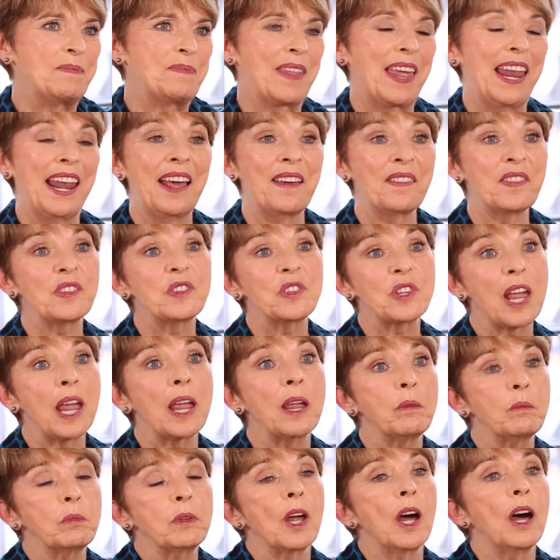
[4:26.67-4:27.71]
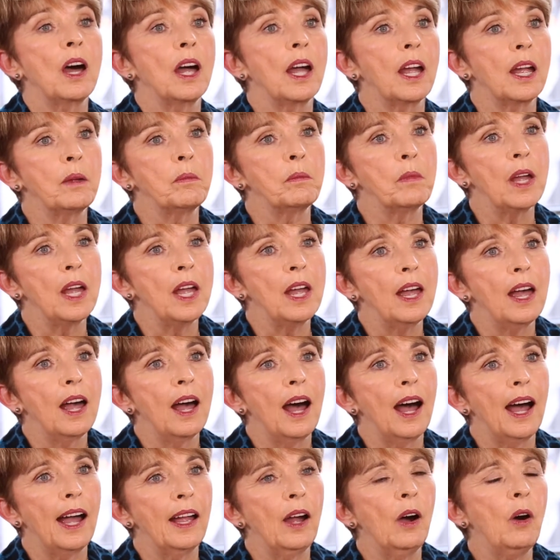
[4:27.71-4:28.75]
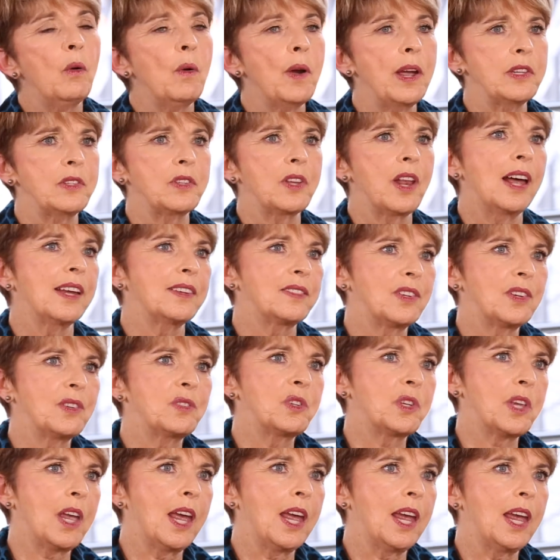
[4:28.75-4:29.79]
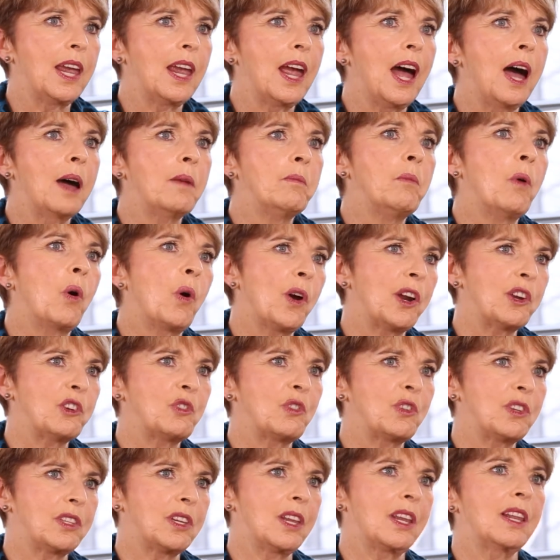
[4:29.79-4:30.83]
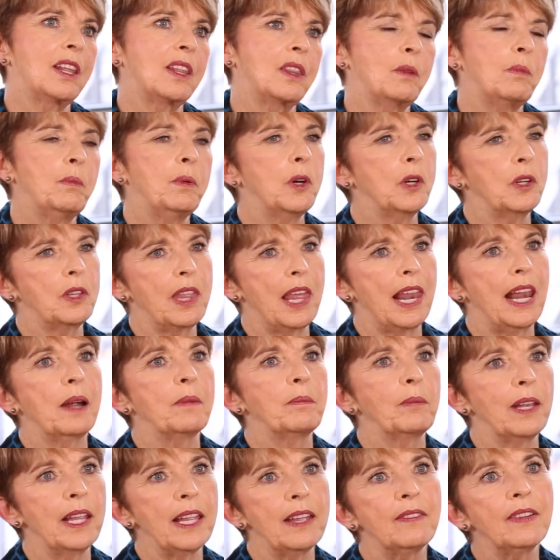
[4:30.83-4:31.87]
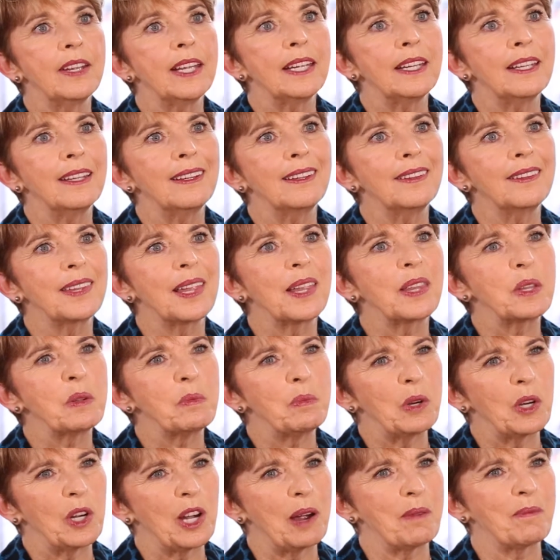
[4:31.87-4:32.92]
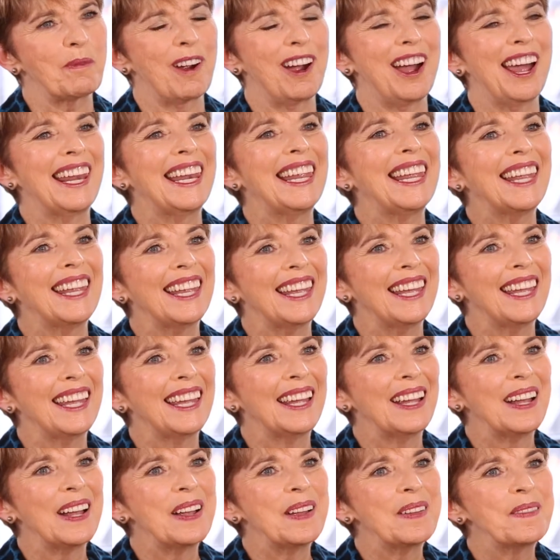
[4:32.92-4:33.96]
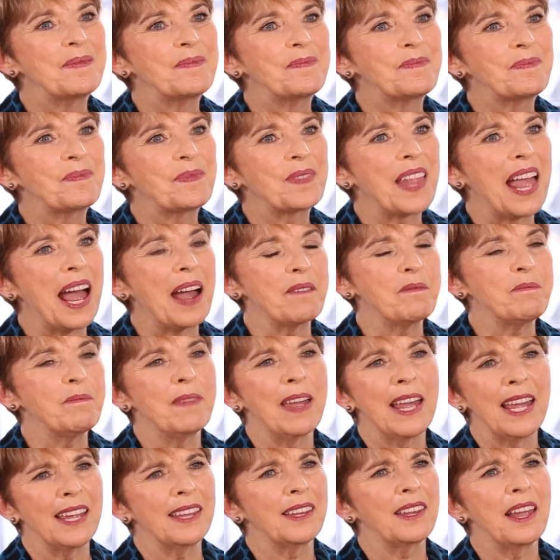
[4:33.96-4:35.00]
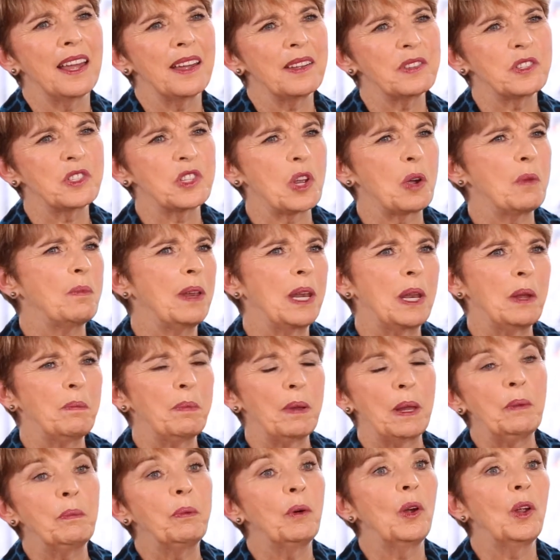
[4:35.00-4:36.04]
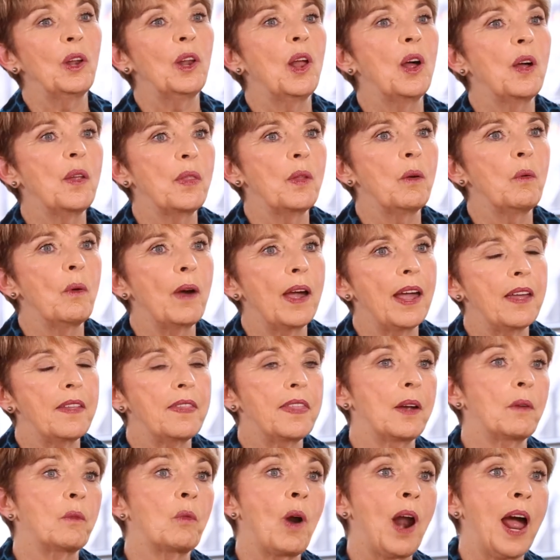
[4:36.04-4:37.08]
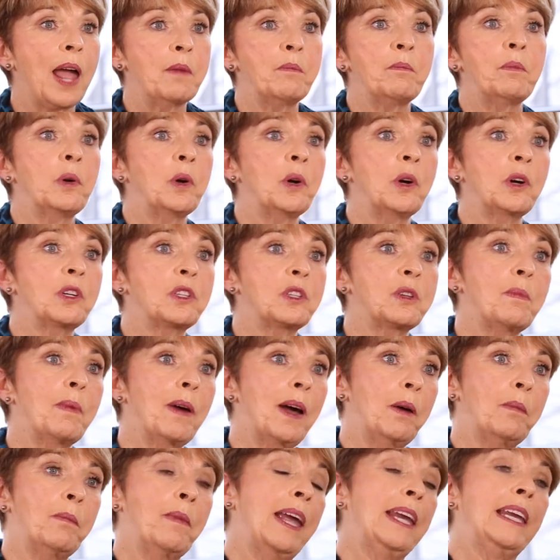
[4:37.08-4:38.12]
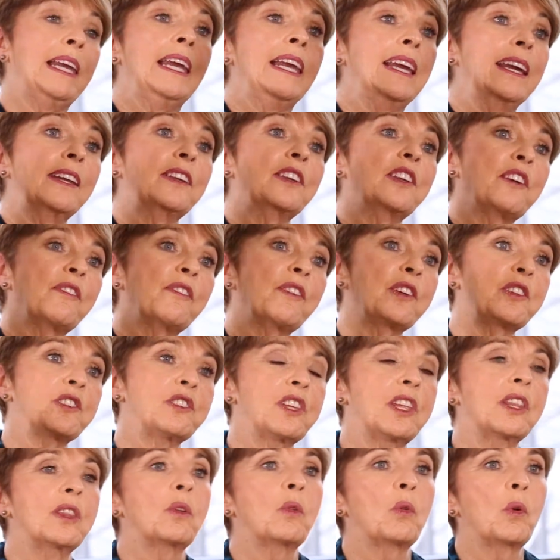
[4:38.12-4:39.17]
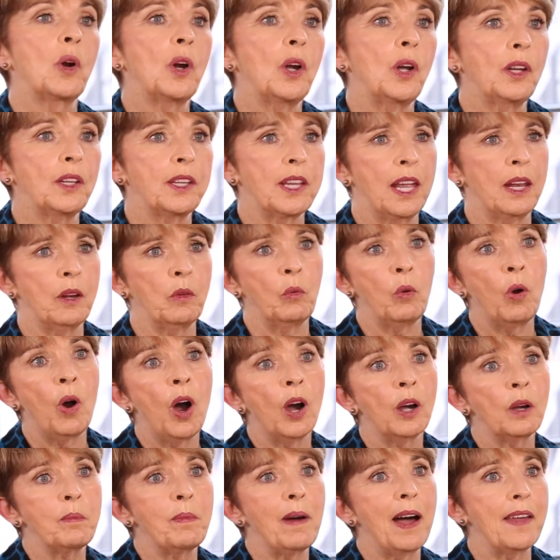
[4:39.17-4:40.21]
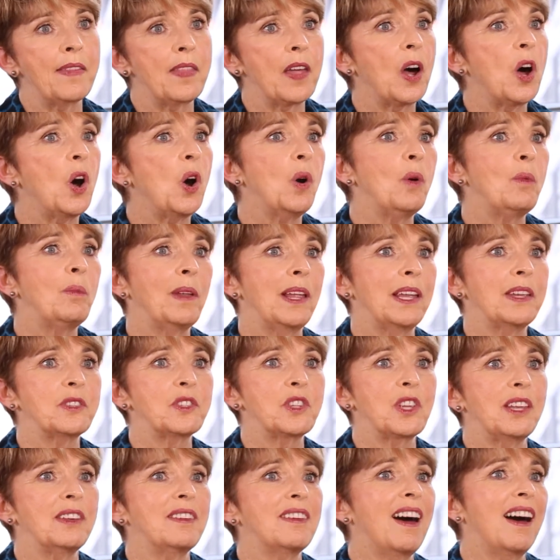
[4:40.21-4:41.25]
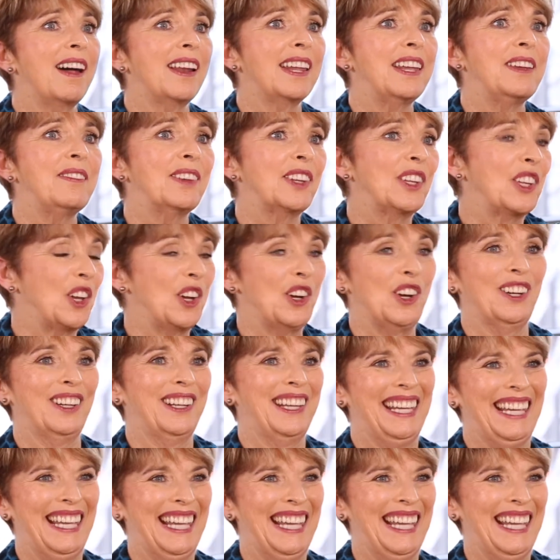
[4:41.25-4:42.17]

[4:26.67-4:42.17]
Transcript: And at the same time, I always like to say I'm more interested in the book that I'm living than the book I'm writing. I've met so many people along the way that write books about making a difference in the world and walk by the homeless and not even look.